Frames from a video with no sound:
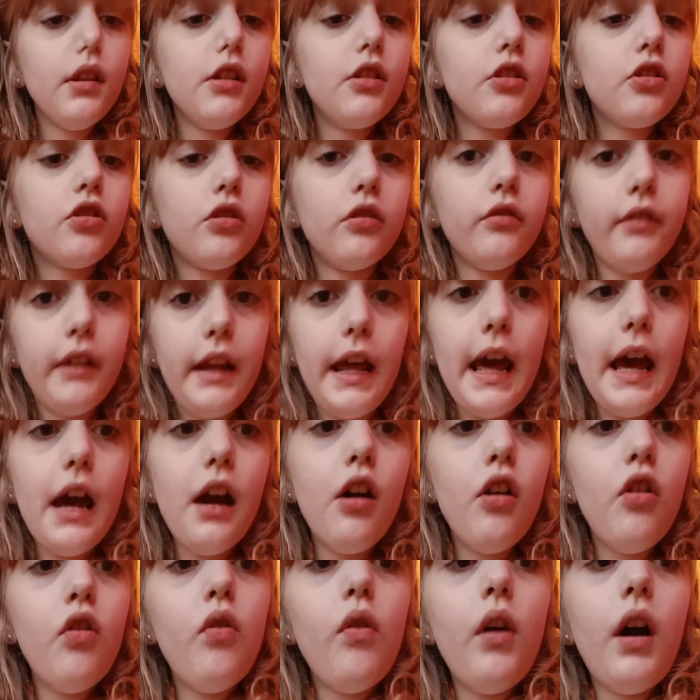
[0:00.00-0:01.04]
So
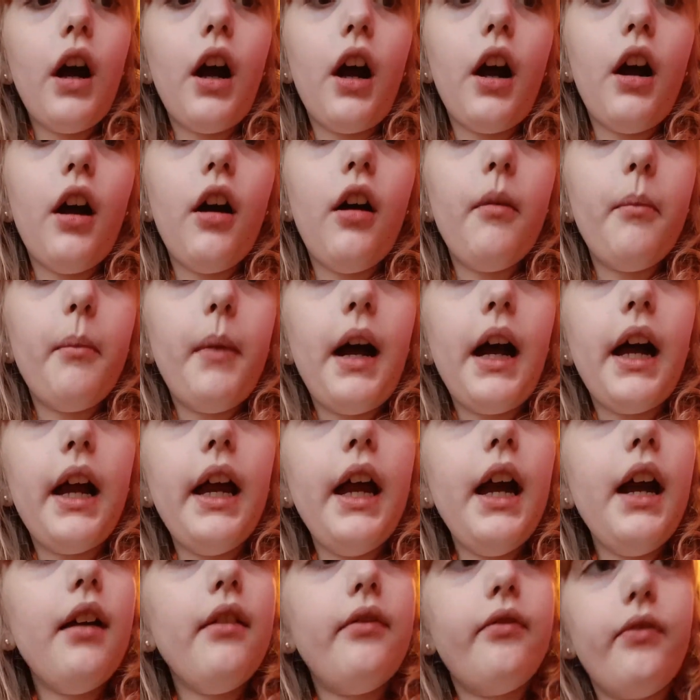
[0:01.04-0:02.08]
now, um, I
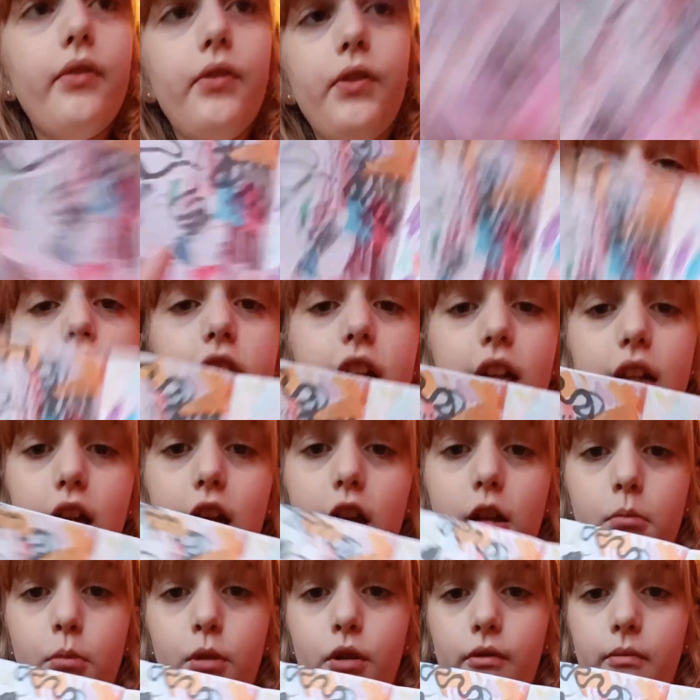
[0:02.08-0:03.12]
have this that
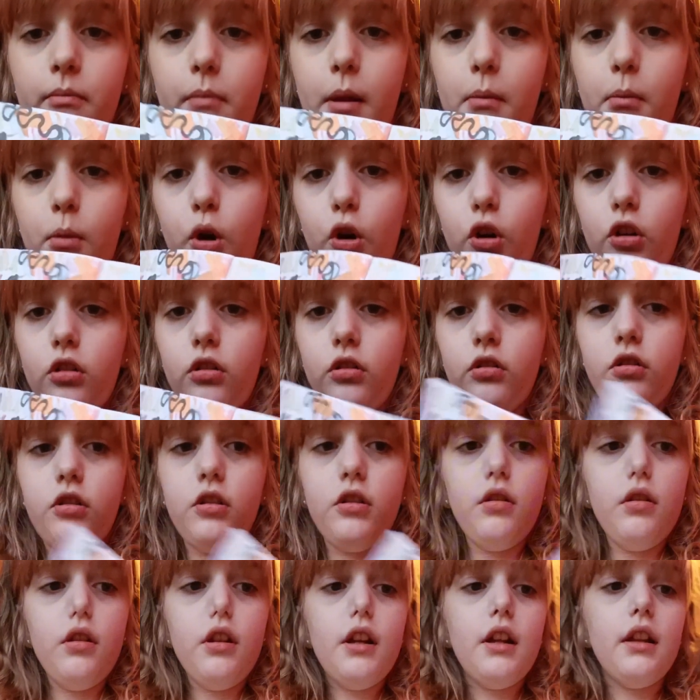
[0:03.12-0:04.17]
came with my markers
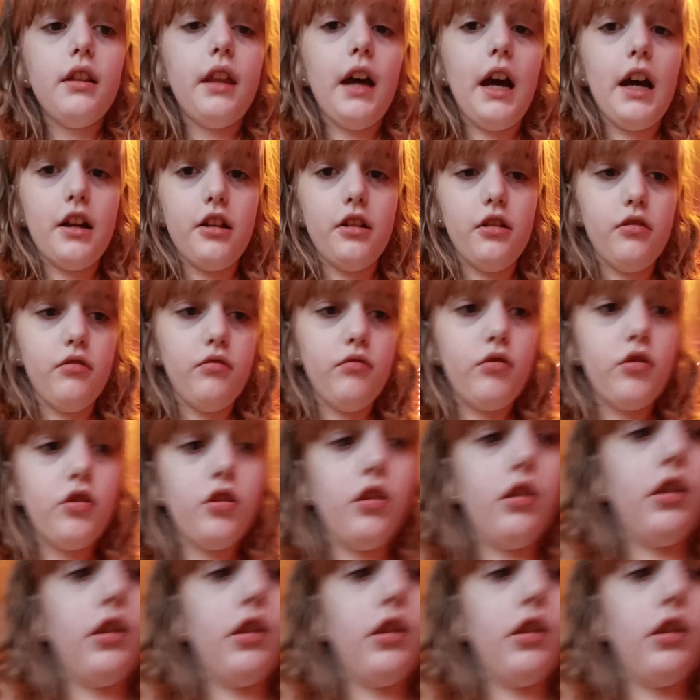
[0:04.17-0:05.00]
that I use